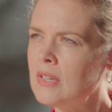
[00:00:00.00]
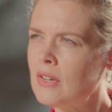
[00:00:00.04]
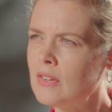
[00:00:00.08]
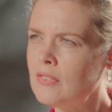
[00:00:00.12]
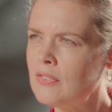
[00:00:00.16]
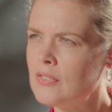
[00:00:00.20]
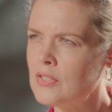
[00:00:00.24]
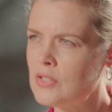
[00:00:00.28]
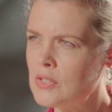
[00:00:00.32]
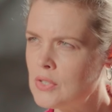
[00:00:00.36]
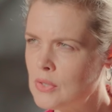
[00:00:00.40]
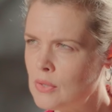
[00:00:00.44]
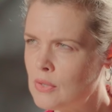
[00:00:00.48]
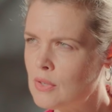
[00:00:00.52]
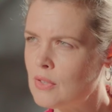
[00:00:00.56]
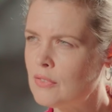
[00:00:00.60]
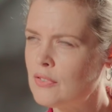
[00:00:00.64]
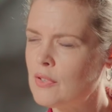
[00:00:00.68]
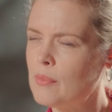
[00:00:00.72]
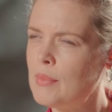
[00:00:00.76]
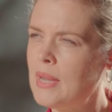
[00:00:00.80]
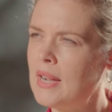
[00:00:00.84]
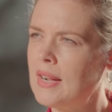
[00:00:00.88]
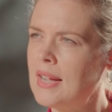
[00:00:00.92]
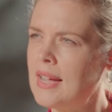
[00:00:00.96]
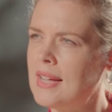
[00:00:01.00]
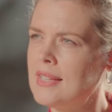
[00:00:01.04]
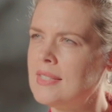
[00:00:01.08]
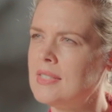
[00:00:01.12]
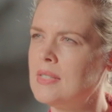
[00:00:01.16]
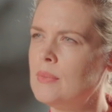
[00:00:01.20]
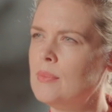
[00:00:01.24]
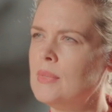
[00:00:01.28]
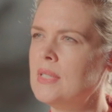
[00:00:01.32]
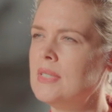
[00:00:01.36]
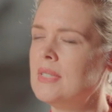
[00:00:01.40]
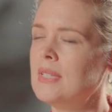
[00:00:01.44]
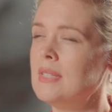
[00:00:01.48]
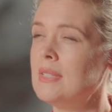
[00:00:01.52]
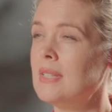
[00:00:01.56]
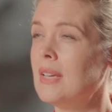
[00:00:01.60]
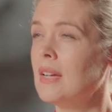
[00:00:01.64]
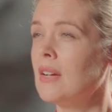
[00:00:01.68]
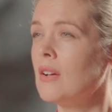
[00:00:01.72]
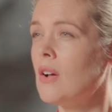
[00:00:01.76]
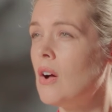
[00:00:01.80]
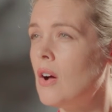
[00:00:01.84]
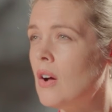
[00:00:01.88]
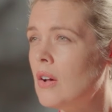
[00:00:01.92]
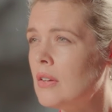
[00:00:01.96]
know for sure from our customers is
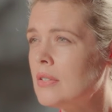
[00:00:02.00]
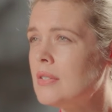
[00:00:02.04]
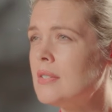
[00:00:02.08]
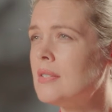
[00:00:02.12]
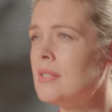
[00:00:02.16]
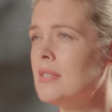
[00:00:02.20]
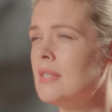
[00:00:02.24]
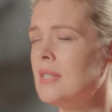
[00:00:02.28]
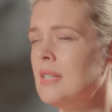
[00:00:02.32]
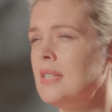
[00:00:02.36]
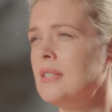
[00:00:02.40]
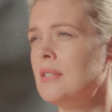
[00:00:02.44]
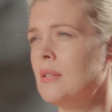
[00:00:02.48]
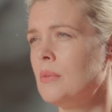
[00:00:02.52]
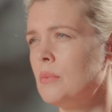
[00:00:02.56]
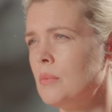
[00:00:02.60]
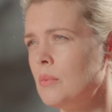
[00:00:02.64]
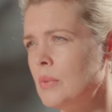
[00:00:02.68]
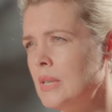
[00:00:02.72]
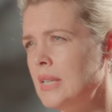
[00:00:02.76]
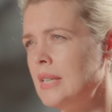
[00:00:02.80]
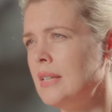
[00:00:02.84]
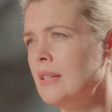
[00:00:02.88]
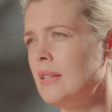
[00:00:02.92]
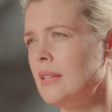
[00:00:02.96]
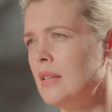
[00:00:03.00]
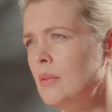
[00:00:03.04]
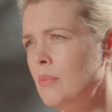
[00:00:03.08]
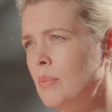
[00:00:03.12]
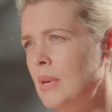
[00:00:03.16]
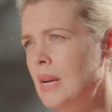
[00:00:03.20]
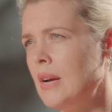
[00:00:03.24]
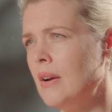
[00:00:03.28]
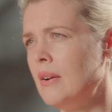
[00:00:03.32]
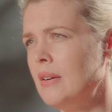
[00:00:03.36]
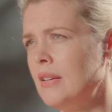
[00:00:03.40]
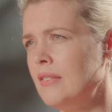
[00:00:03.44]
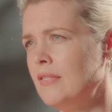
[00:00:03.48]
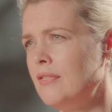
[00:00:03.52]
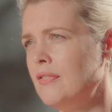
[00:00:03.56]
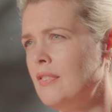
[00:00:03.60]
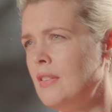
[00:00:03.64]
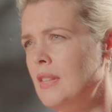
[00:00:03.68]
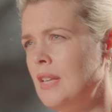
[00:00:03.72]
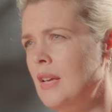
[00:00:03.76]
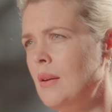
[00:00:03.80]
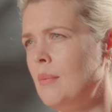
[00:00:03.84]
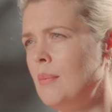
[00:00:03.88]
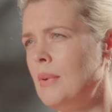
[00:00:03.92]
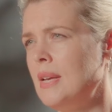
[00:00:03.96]
that costs is a real imperative for
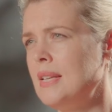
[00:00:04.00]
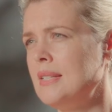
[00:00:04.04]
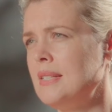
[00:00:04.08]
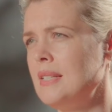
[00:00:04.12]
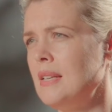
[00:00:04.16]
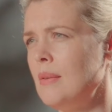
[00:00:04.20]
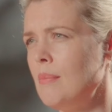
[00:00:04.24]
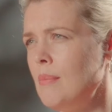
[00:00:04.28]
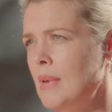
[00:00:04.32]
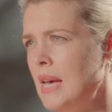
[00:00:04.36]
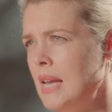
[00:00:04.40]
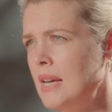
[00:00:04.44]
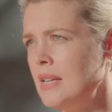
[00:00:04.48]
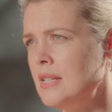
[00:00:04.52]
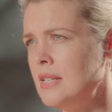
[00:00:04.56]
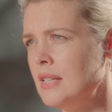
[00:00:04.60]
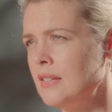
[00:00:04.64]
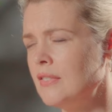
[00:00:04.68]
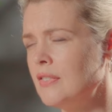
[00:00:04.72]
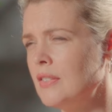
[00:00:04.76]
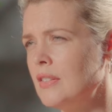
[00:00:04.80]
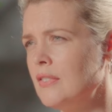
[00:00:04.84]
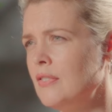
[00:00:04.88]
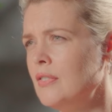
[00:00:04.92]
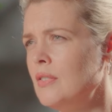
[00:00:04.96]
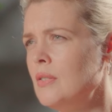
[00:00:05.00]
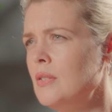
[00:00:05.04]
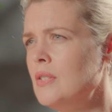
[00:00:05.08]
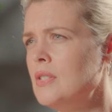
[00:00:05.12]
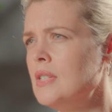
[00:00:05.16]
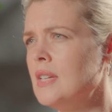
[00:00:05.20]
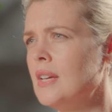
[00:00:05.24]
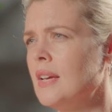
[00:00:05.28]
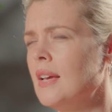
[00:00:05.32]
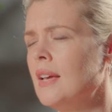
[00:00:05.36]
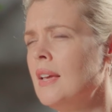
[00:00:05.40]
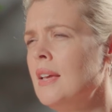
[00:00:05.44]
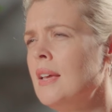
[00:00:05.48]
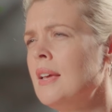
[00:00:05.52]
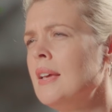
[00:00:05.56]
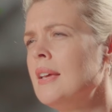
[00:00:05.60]
them as they're managing for the future.